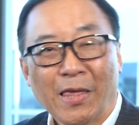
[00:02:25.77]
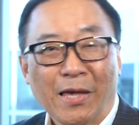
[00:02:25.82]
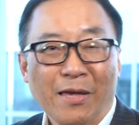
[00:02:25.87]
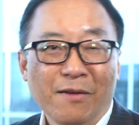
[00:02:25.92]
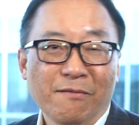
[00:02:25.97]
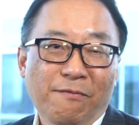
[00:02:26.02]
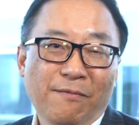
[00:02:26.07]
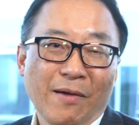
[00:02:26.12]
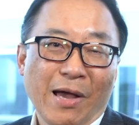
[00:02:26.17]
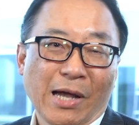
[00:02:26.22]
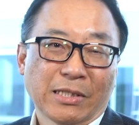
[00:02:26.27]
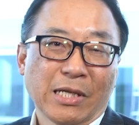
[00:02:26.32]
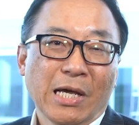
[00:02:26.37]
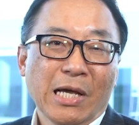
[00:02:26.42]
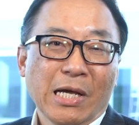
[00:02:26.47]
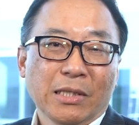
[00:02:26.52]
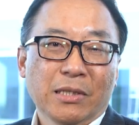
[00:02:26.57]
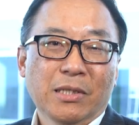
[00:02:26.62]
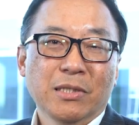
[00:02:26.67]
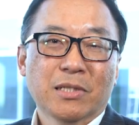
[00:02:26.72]
In fact,
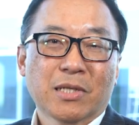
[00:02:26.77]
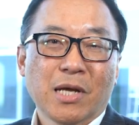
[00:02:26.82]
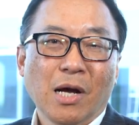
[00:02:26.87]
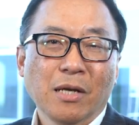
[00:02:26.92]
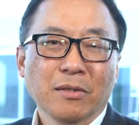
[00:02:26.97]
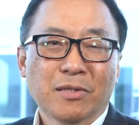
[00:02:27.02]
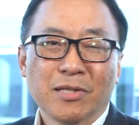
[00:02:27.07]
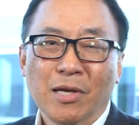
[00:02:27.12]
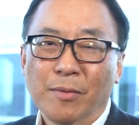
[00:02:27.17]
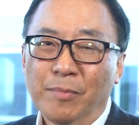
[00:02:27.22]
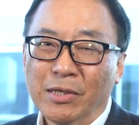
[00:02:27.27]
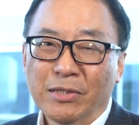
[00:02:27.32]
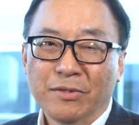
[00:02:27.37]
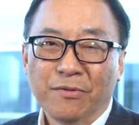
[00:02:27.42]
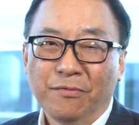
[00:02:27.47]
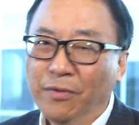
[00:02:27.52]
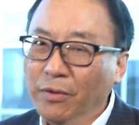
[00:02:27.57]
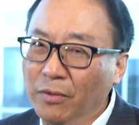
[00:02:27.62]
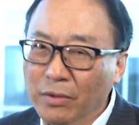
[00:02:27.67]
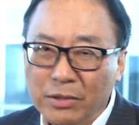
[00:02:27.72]
this concept is
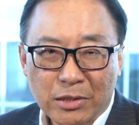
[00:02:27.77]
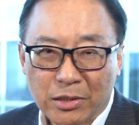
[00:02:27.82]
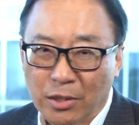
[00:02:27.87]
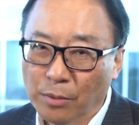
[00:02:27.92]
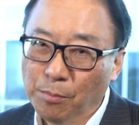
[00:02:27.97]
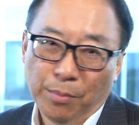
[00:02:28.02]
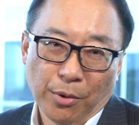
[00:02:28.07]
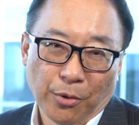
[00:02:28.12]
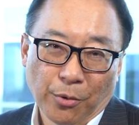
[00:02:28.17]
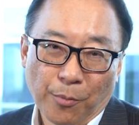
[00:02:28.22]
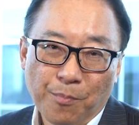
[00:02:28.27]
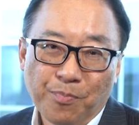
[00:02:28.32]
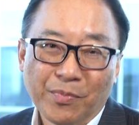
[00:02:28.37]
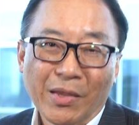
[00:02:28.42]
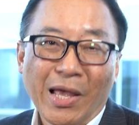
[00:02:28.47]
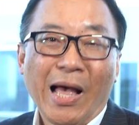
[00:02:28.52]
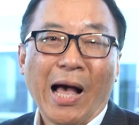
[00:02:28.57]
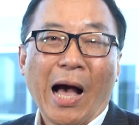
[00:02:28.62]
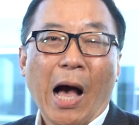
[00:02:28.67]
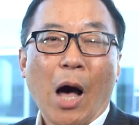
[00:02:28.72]
very simple.
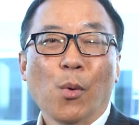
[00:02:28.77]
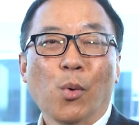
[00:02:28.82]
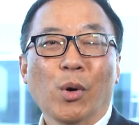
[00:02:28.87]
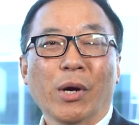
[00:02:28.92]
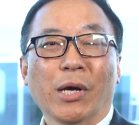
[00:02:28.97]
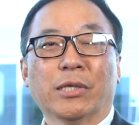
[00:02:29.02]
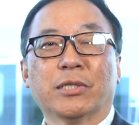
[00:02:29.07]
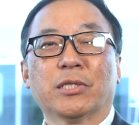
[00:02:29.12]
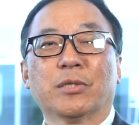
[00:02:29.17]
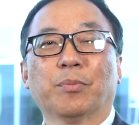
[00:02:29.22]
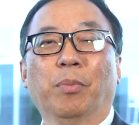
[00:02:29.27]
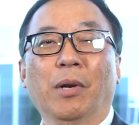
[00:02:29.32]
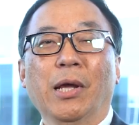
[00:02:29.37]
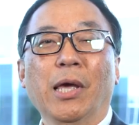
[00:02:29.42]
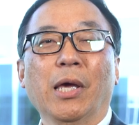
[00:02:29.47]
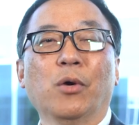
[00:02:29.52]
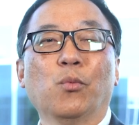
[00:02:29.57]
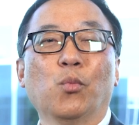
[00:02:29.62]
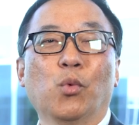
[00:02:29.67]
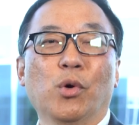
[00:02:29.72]
I will
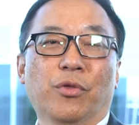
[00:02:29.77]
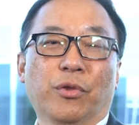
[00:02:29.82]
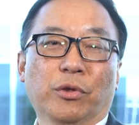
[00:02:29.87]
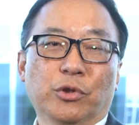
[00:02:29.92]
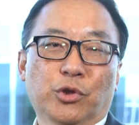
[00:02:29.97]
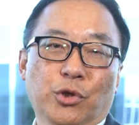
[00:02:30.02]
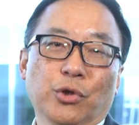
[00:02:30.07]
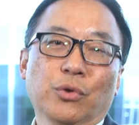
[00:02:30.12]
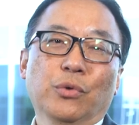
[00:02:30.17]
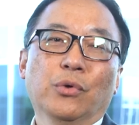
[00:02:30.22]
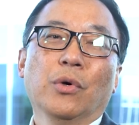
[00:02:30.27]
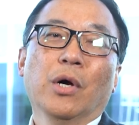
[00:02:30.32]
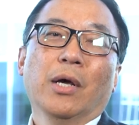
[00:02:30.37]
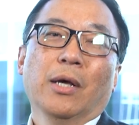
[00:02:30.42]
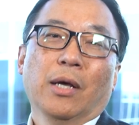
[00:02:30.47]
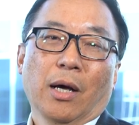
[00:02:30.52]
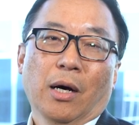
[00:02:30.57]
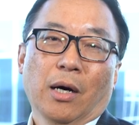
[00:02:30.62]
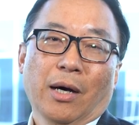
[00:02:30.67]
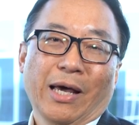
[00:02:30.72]
explain with 2
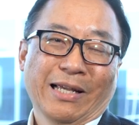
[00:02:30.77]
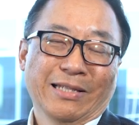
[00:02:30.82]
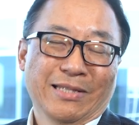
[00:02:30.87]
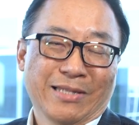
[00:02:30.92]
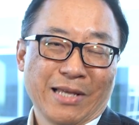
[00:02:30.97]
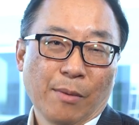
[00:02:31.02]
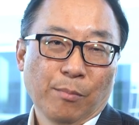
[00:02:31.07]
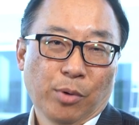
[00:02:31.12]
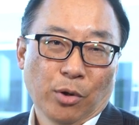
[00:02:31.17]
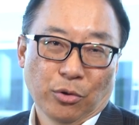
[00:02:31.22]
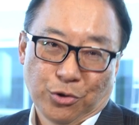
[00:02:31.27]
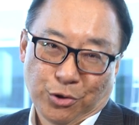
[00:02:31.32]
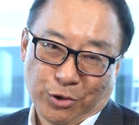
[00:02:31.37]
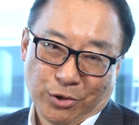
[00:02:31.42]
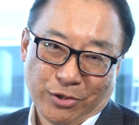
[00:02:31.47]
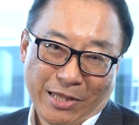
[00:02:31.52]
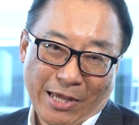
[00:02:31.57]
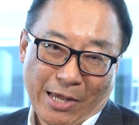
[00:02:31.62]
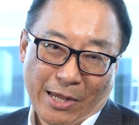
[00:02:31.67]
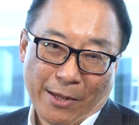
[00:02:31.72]
examples
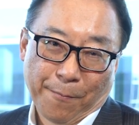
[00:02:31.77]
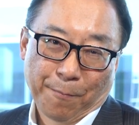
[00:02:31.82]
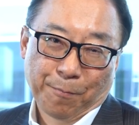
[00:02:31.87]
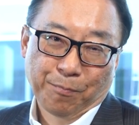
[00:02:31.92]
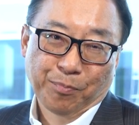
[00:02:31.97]
today.